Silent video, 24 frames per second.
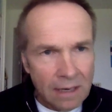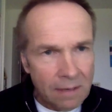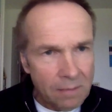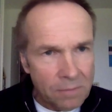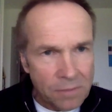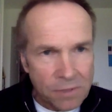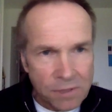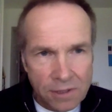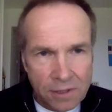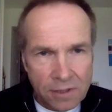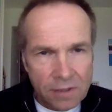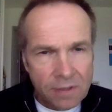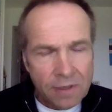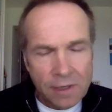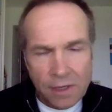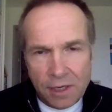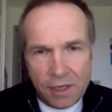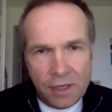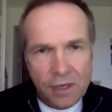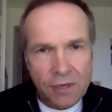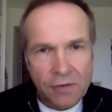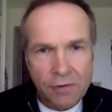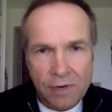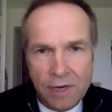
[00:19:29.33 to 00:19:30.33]

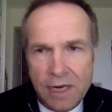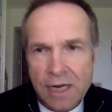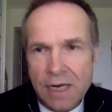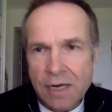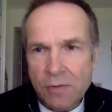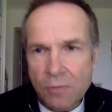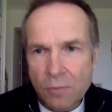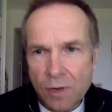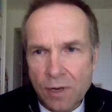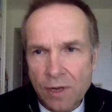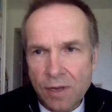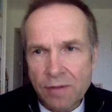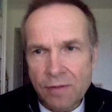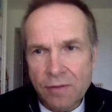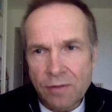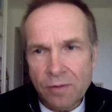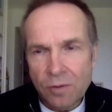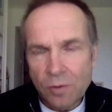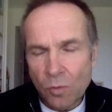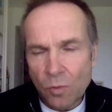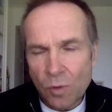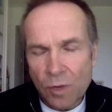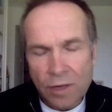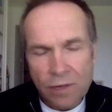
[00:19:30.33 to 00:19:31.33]
absolutely agree with
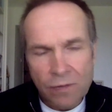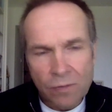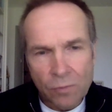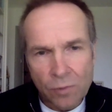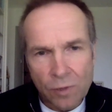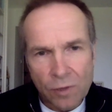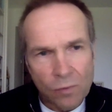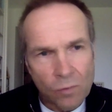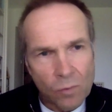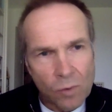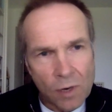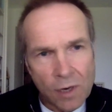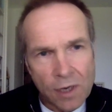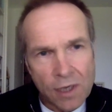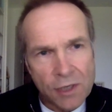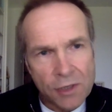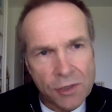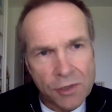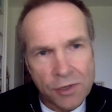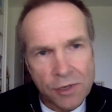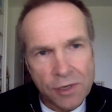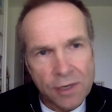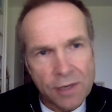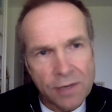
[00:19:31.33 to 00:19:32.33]

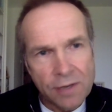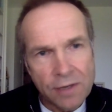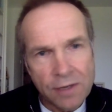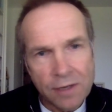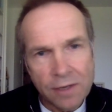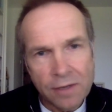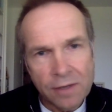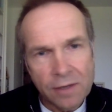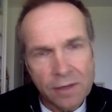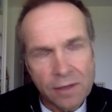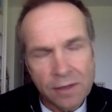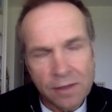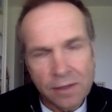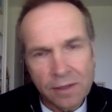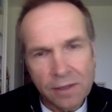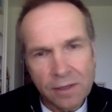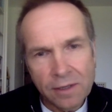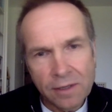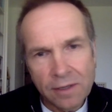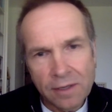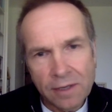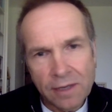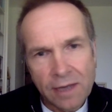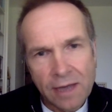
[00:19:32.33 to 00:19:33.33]
WhyTree that
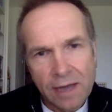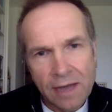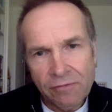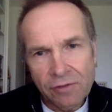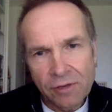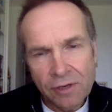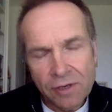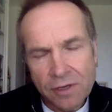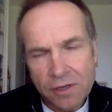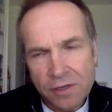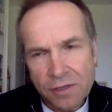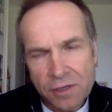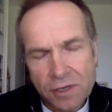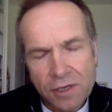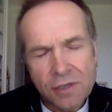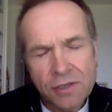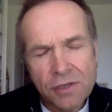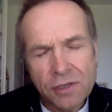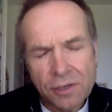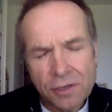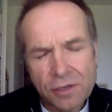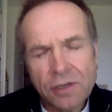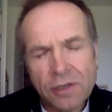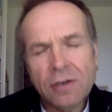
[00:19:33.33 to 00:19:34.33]
the evidence is
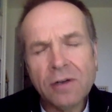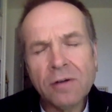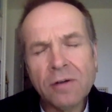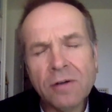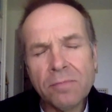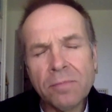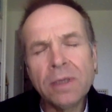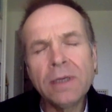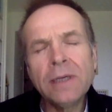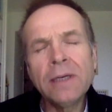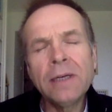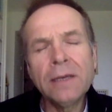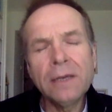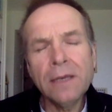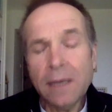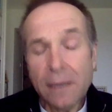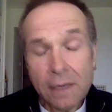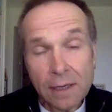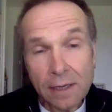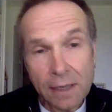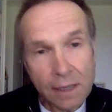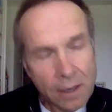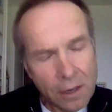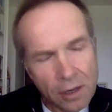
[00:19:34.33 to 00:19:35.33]
just
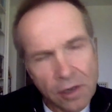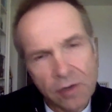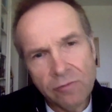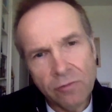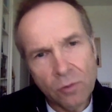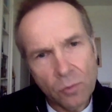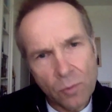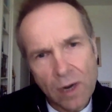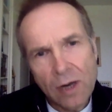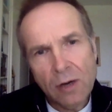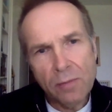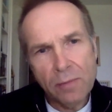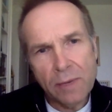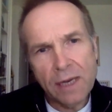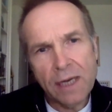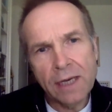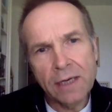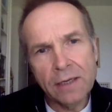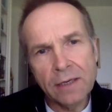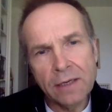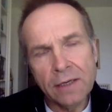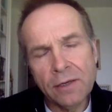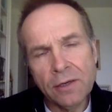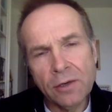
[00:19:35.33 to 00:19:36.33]
completely
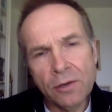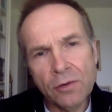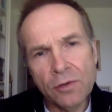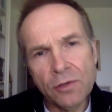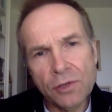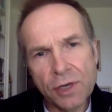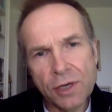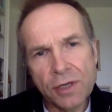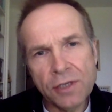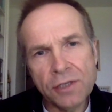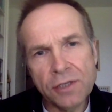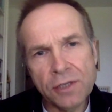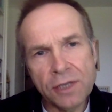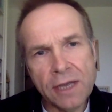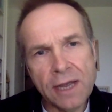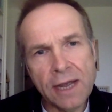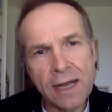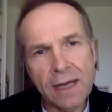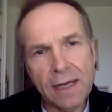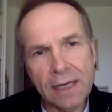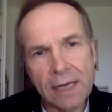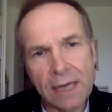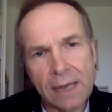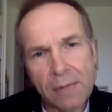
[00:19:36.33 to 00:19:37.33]
overwhelming, not just the
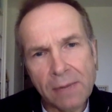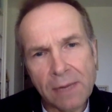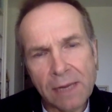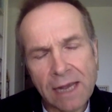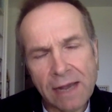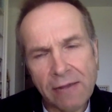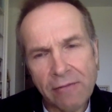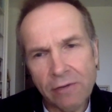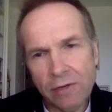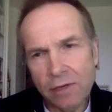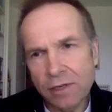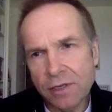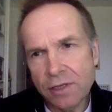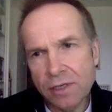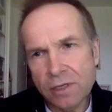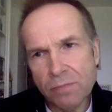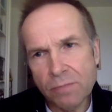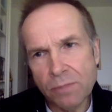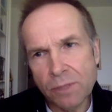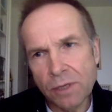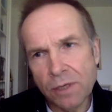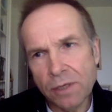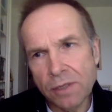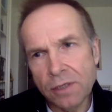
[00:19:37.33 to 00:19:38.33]
academic evidence,
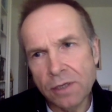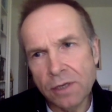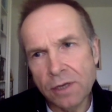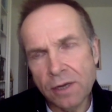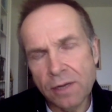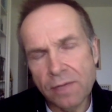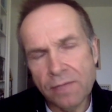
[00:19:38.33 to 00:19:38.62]
but